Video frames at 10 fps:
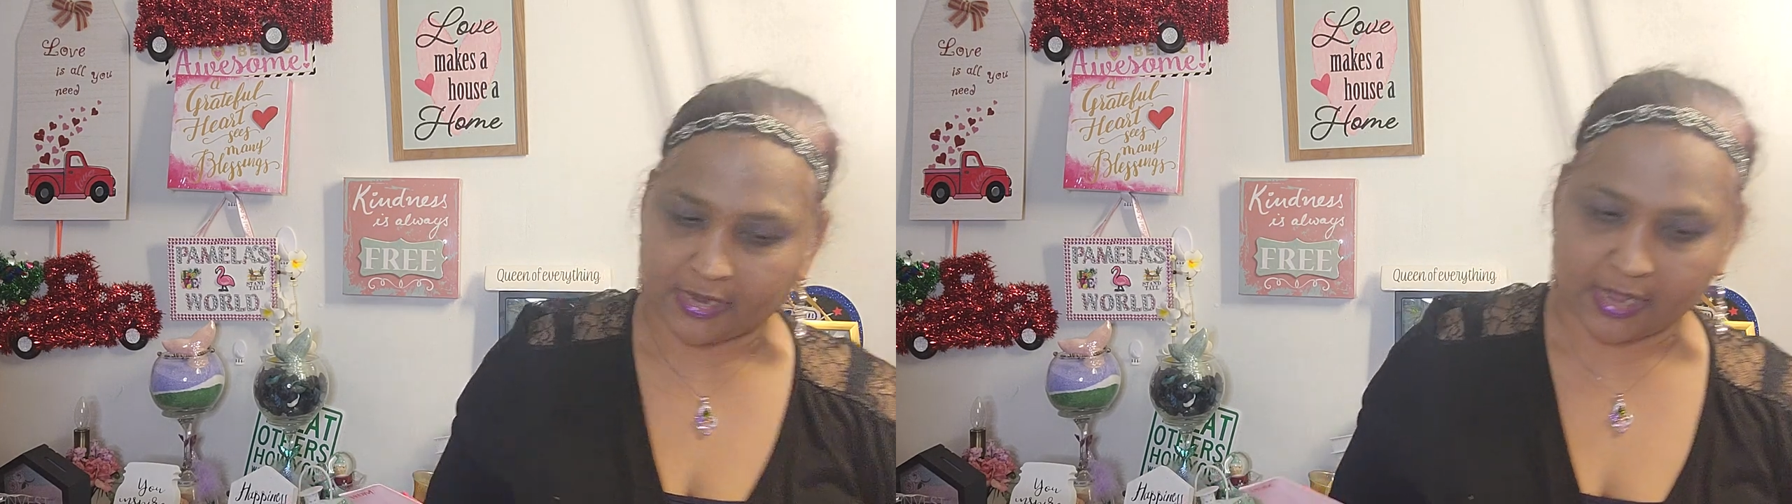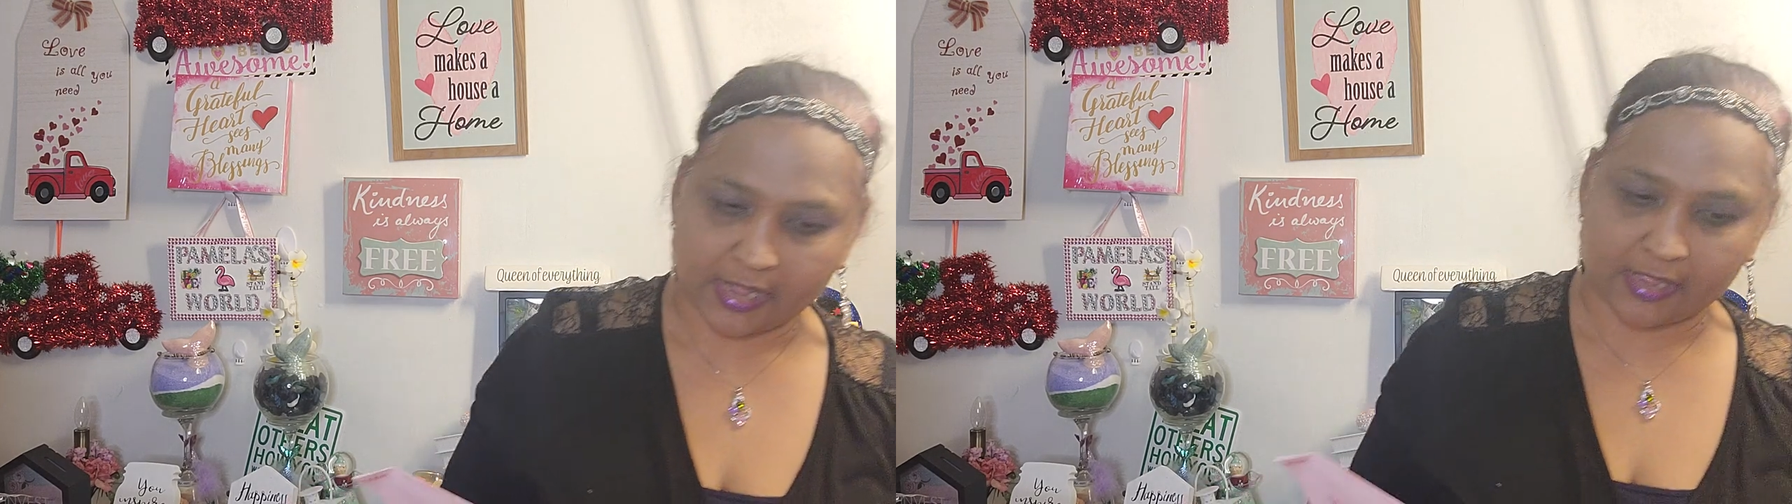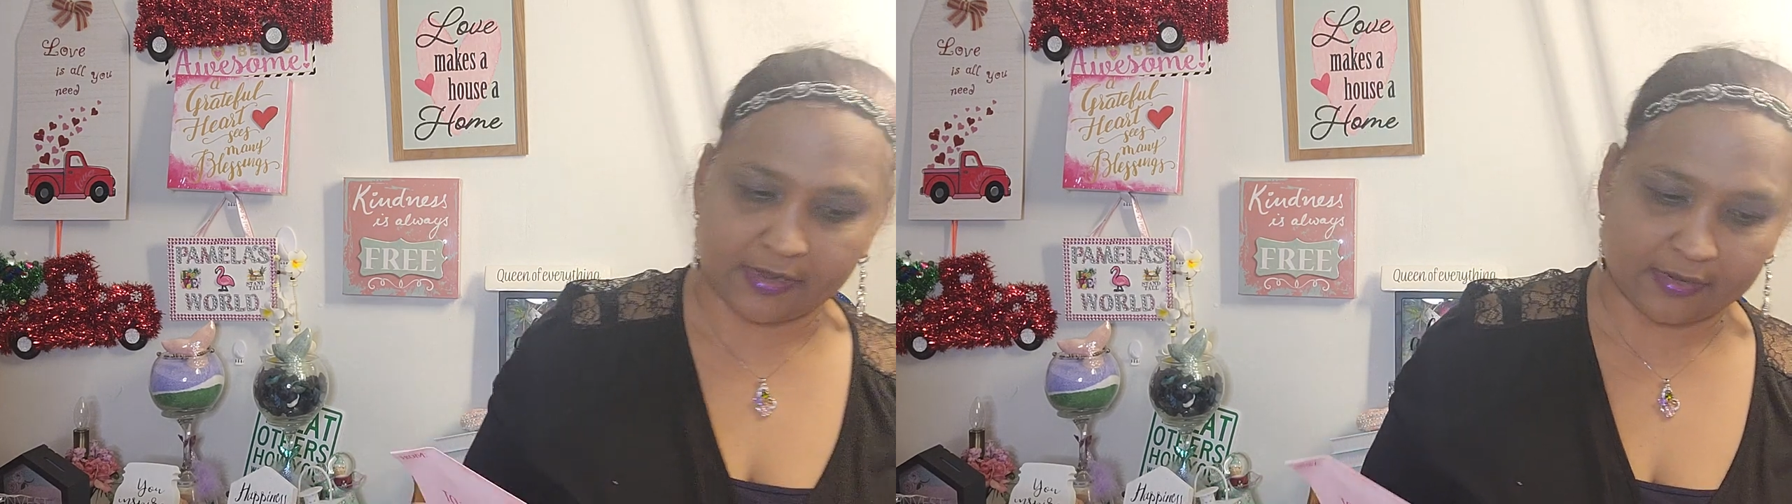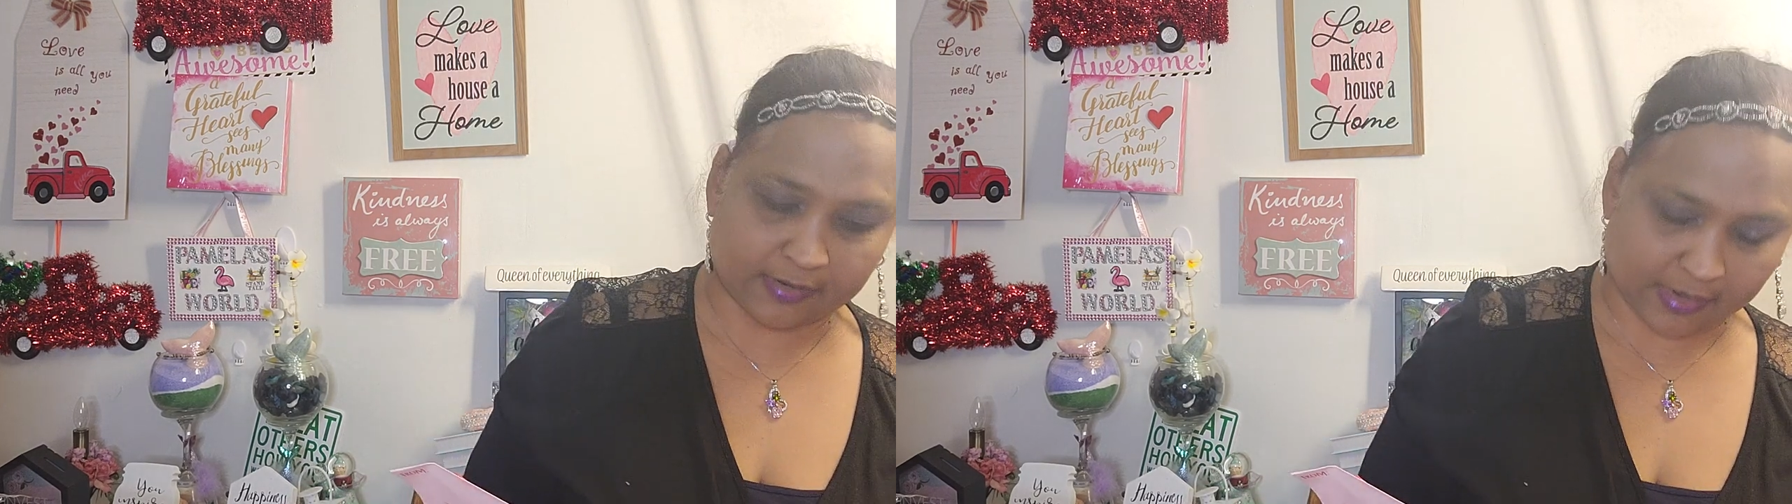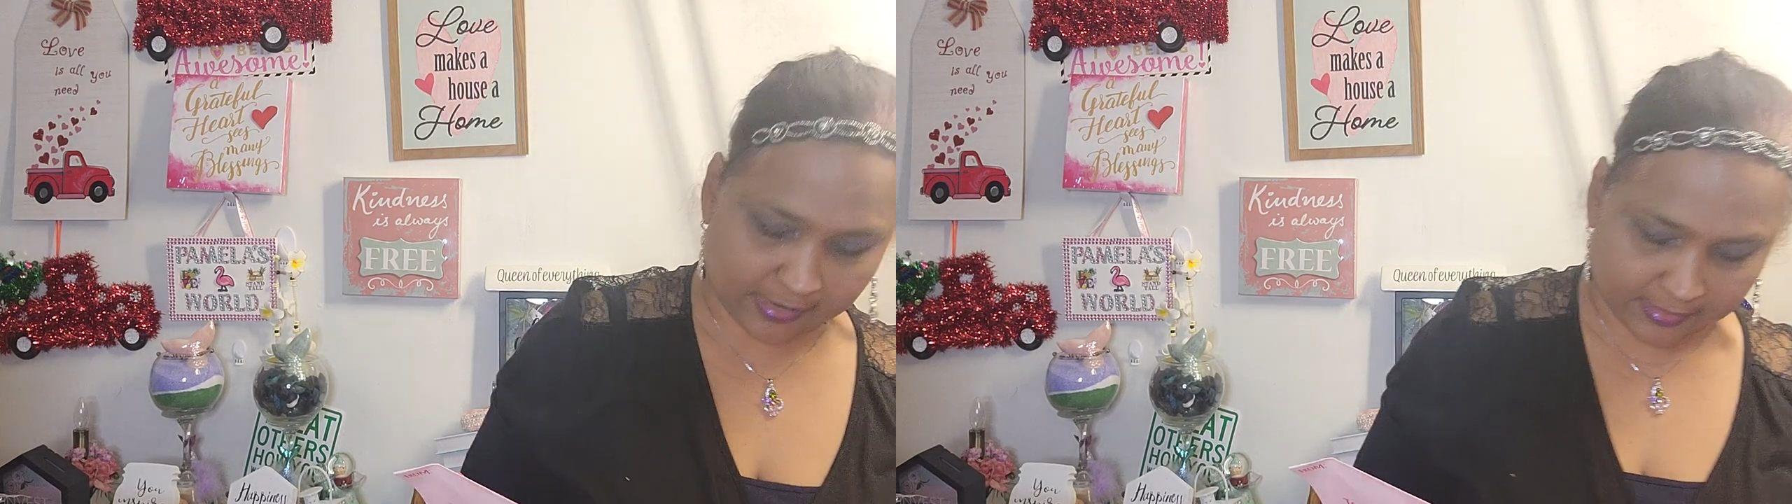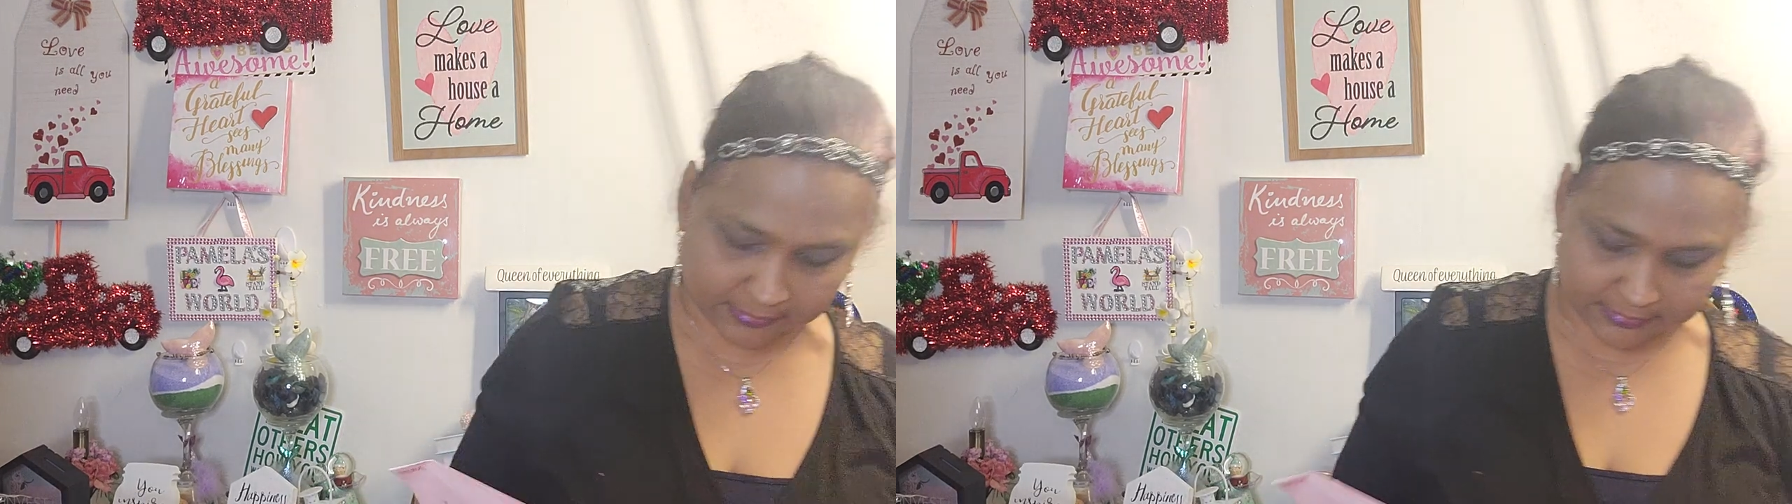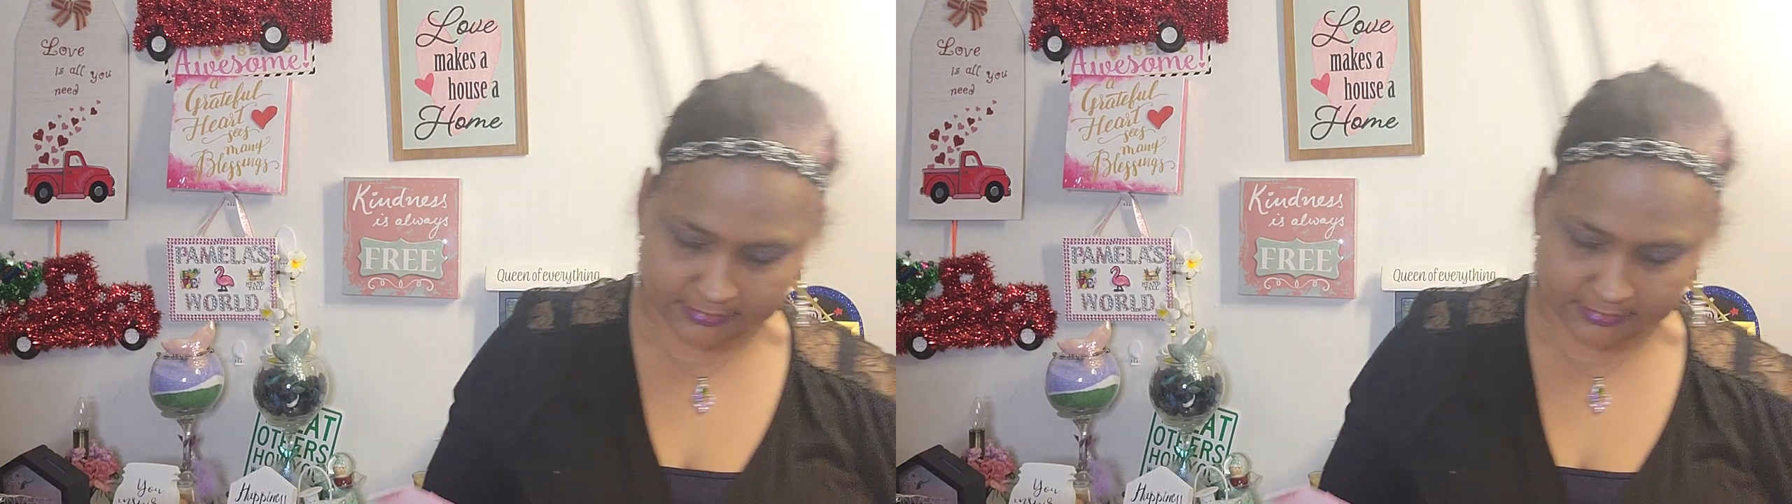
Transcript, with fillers: And I got